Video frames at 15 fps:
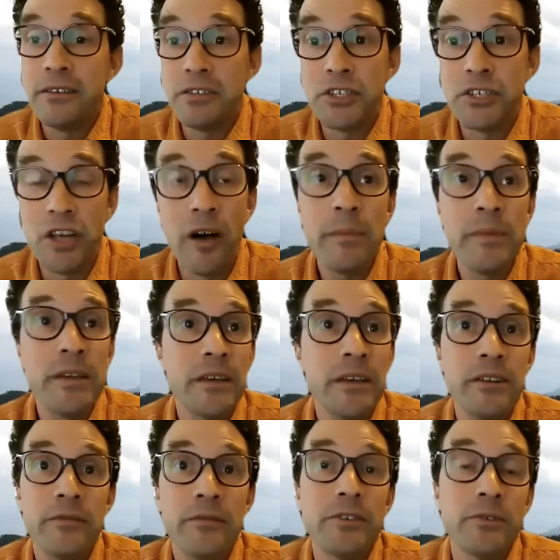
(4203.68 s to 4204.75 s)
some
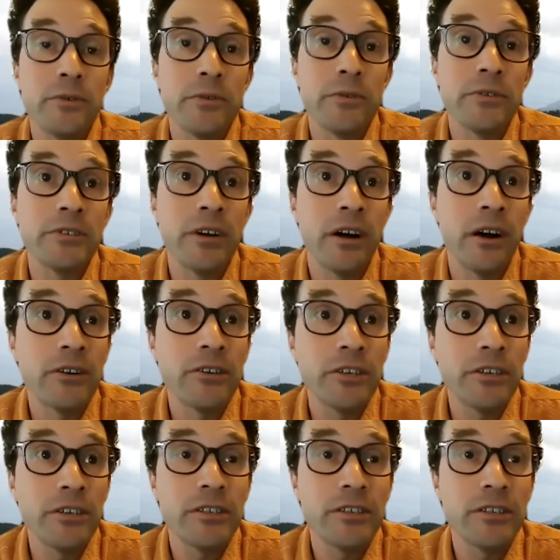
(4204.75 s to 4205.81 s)
individuals are
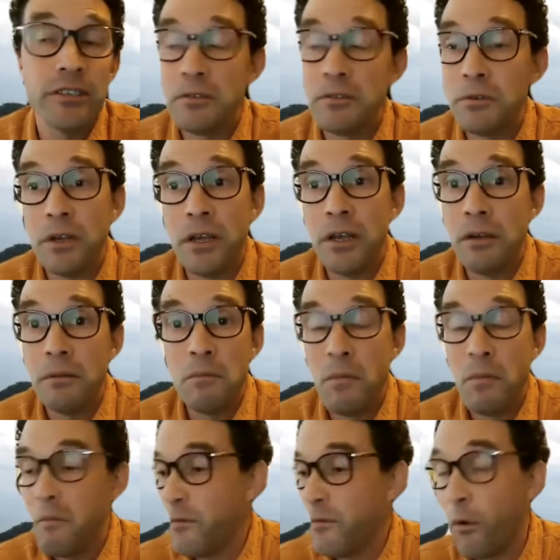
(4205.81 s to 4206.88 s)
just,
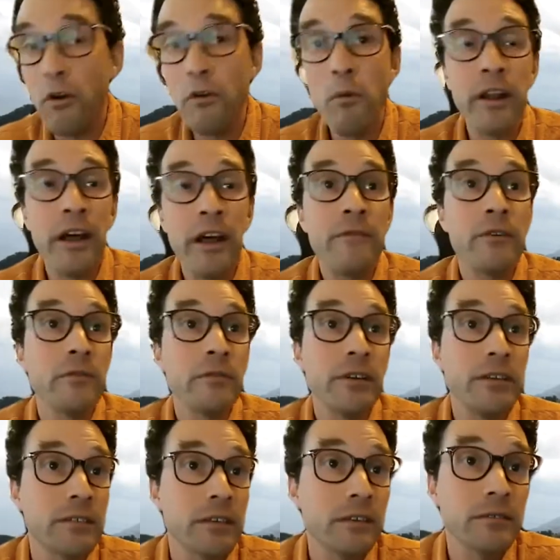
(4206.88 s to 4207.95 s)
for whatever
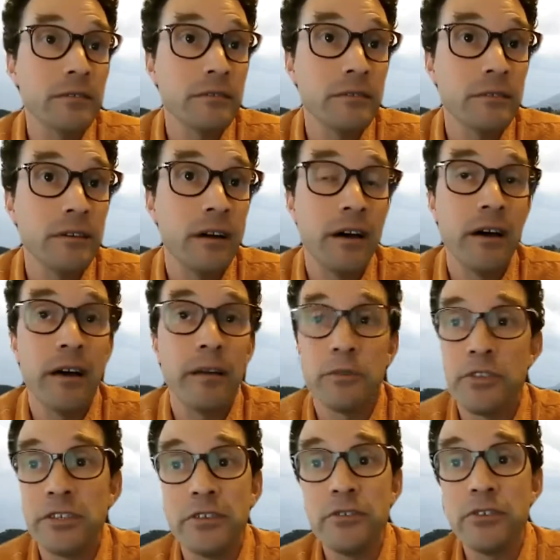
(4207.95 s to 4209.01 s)
reason, uh, and we're
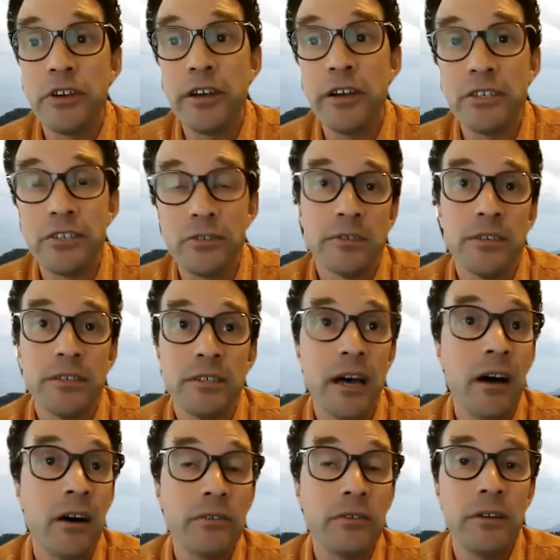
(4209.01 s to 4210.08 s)
still trying to sort this
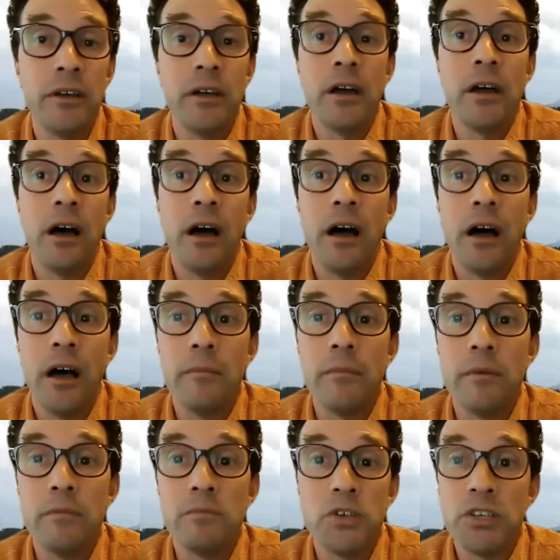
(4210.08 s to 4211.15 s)
out,
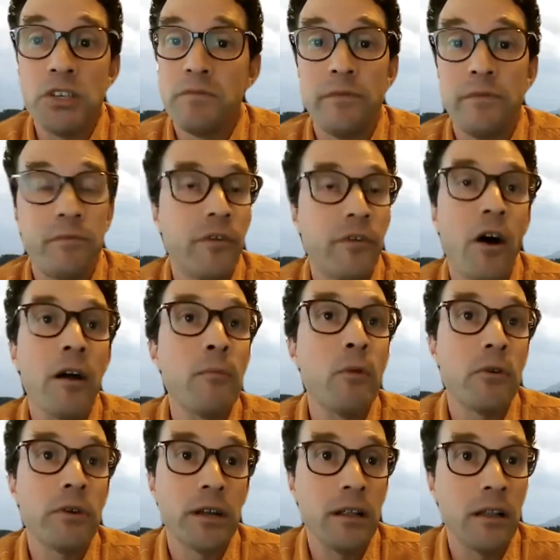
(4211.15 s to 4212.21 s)
um, just far
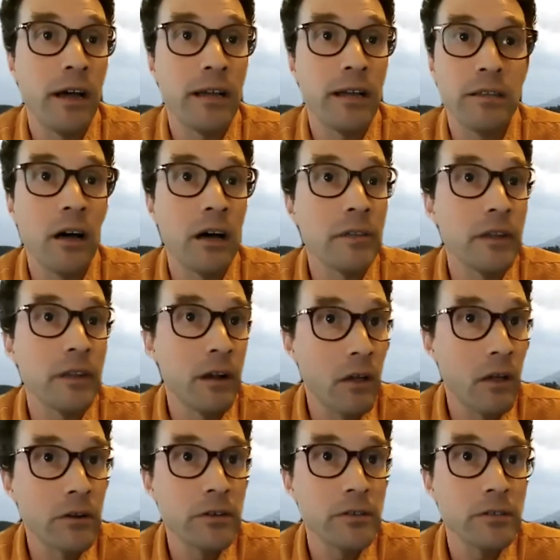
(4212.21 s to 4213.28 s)
more inclined to hunt than
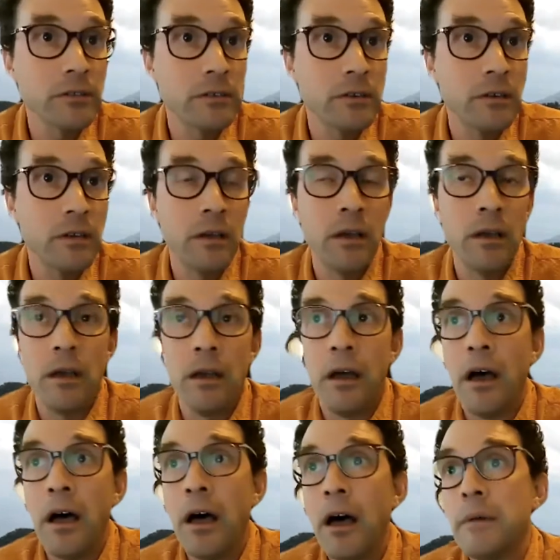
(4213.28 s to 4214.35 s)
others.
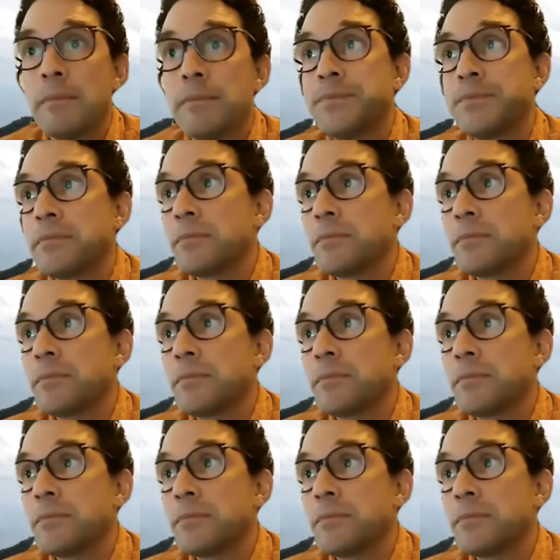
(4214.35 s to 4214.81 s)
Um,